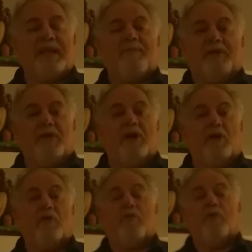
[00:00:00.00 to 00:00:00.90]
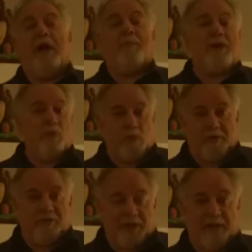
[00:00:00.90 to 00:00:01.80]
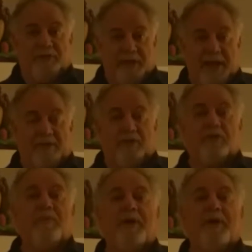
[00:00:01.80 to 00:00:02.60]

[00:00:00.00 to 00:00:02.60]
and let me know, and we can work this out together to